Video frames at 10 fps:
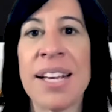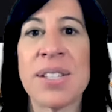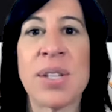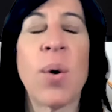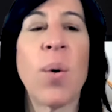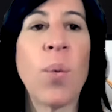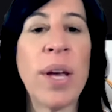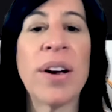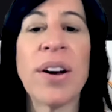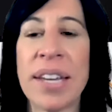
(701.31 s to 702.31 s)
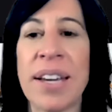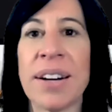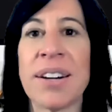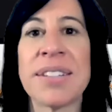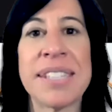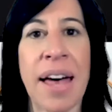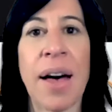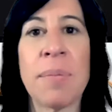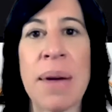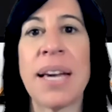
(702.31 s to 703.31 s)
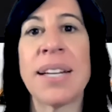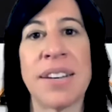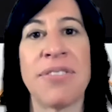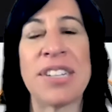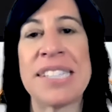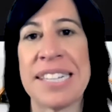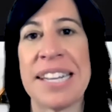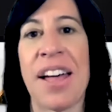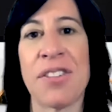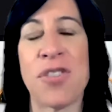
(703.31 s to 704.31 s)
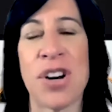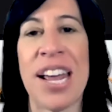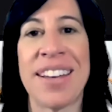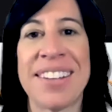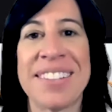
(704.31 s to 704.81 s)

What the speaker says: So we are here to help make a difference in California.